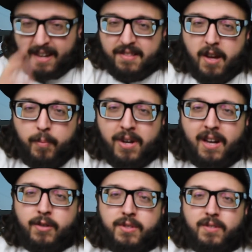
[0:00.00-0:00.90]
Next up, we
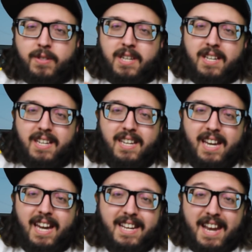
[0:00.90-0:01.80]
got Yusuke
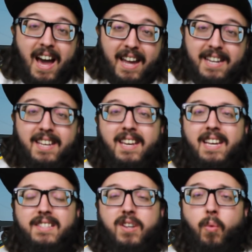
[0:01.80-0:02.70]
EK9.
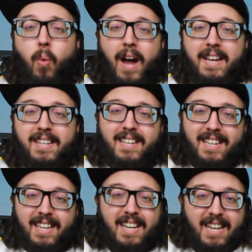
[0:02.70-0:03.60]
It's a white
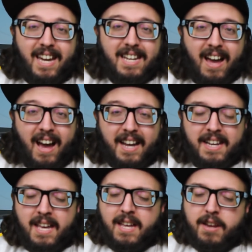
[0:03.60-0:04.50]

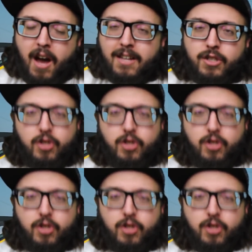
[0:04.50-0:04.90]
EK9, not